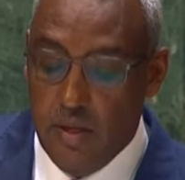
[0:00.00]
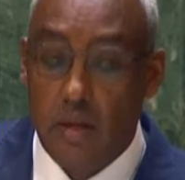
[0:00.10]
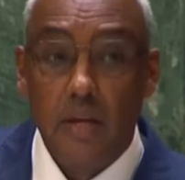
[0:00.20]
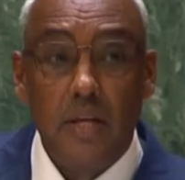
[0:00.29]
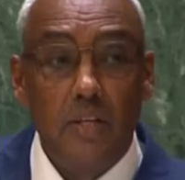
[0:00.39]

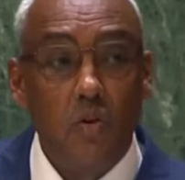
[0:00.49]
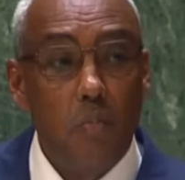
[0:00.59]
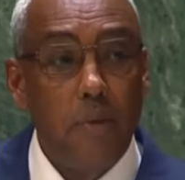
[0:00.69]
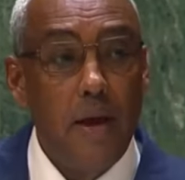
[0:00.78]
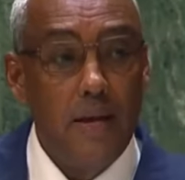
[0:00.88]

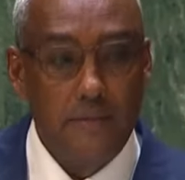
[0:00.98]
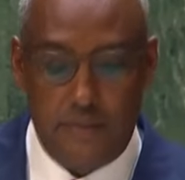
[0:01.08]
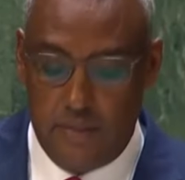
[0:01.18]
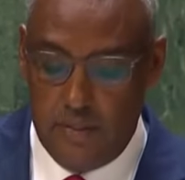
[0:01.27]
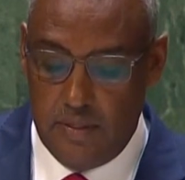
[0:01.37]
Ethiopia
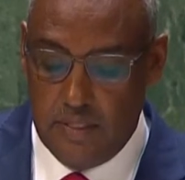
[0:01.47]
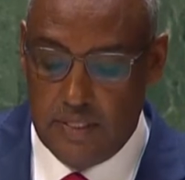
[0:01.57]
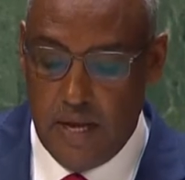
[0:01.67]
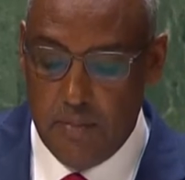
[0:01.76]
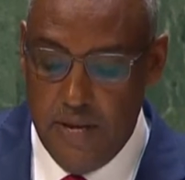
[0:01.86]
is
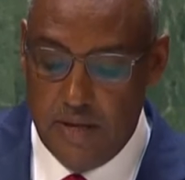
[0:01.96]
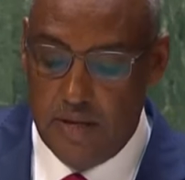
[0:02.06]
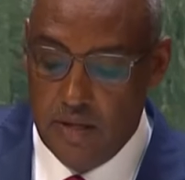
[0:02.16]
determined